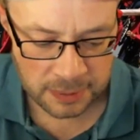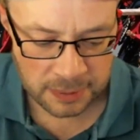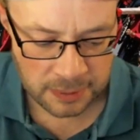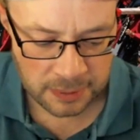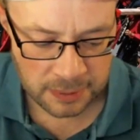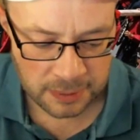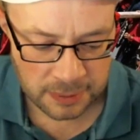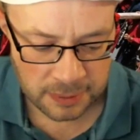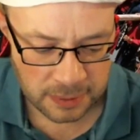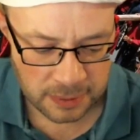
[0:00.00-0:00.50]

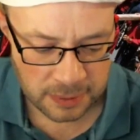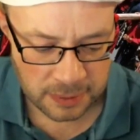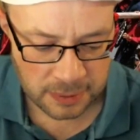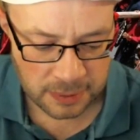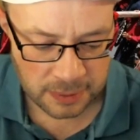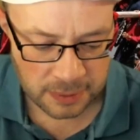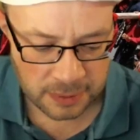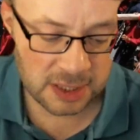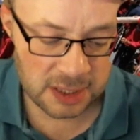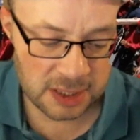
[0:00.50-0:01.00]
In summary,
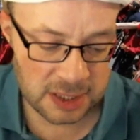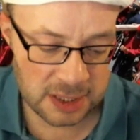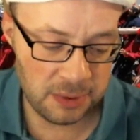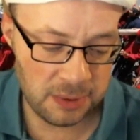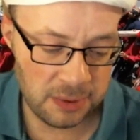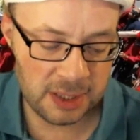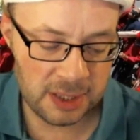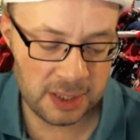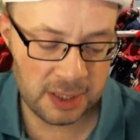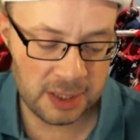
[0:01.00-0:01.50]
that's what
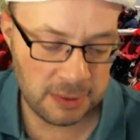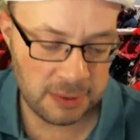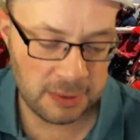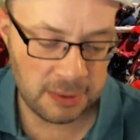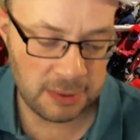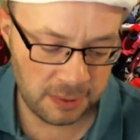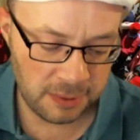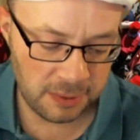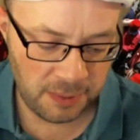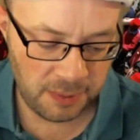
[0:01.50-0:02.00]
we've been
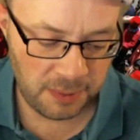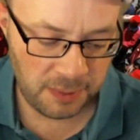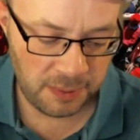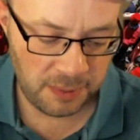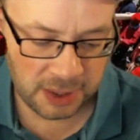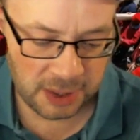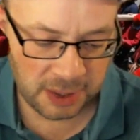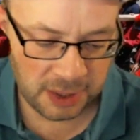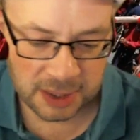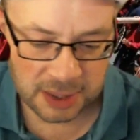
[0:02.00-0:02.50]
reading in
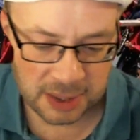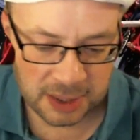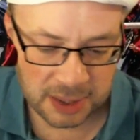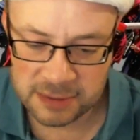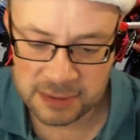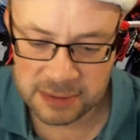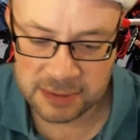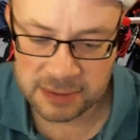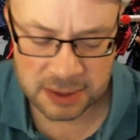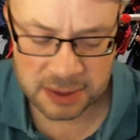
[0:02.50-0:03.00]
this fatwa
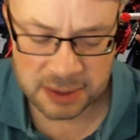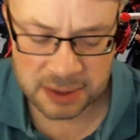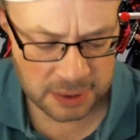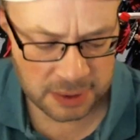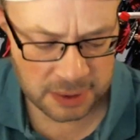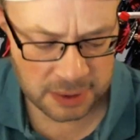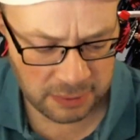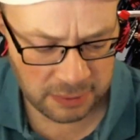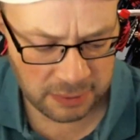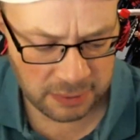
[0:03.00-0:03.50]
so
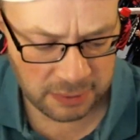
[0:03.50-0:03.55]
far.